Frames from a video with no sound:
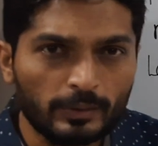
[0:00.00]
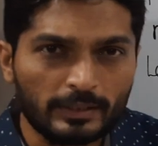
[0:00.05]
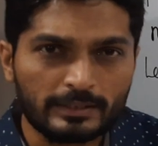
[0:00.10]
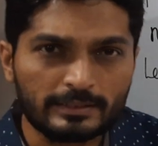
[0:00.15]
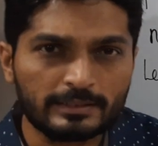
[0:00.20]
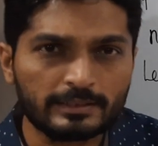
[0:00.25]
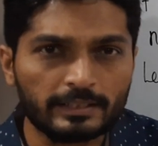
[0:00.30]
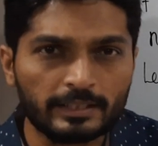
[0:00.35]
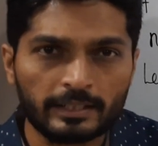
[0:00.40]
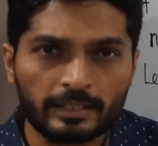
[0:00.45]
to
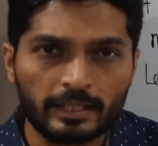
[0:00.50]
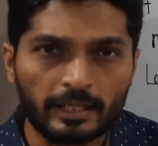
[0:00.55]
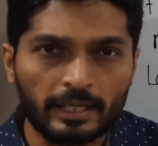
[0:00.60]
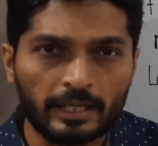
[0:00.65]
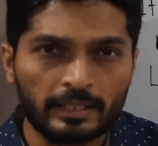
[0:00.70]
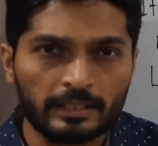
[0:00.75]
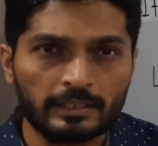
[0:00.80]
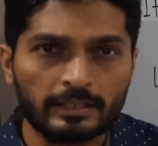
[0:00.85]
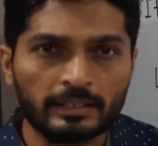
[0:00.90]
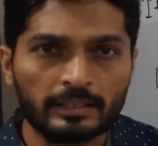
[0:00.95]
consider
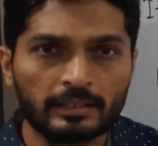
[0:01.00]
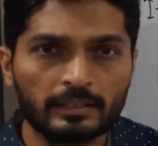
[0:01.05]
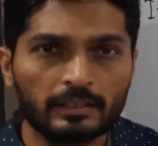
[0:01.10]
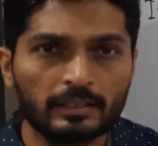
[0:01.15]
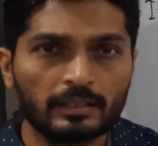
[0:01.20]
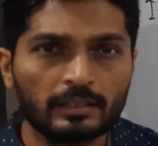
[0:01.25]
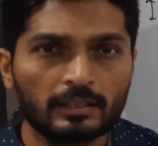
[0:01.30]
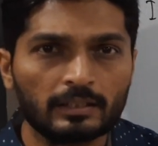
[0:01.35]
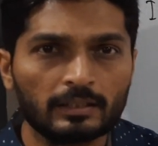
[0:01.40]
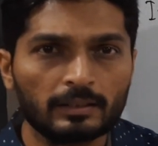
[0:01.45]
any
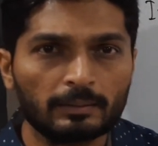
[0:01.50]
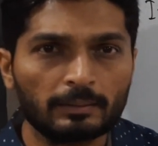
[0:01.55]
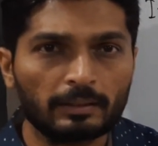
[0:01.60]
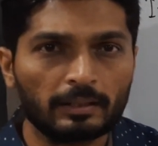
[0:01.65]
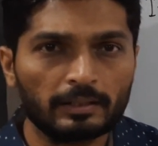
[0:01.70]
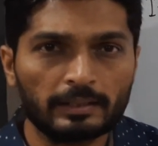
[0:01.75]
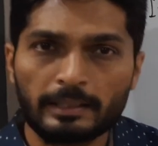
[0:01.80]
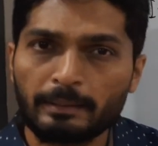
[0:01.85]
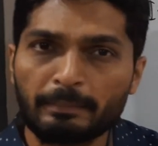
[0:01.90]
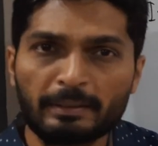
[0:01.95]

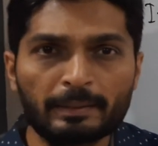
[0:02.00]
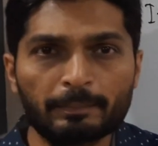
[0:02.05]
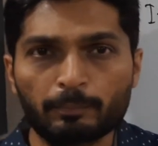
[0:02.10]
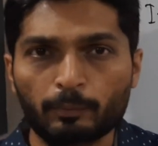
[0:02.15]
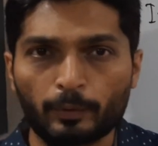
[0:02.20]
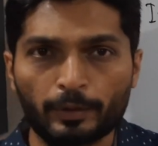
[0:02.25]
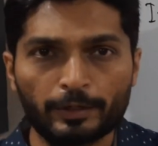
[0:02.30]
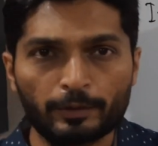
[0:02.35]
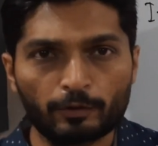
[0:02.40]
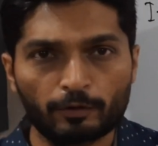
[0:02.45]
limit
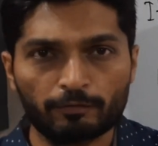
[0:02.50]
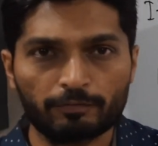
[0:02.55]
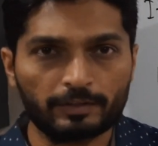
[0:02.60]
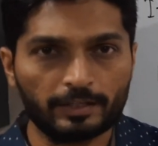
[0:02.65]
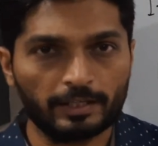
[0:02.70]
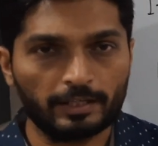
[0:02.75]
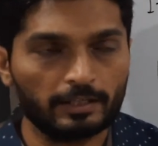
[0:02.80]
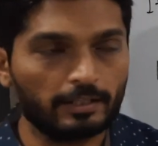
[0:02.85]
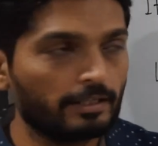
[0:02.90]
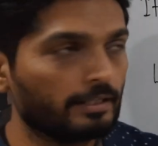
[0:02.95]
point of
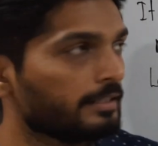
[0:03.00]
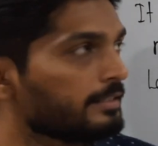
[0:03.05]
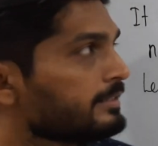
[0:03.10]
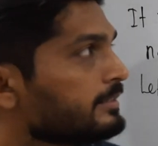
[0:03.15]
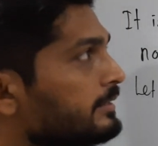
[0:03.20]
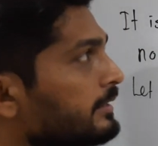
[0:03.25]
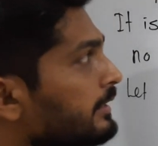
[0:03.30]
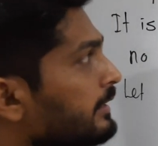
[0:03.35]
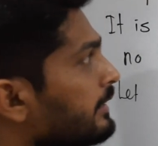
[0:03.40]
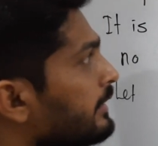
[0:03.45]
K. Let us
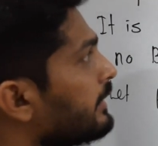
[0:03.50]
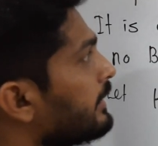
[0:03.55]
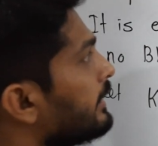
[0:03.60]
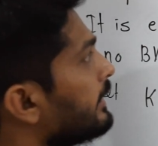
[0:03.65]
say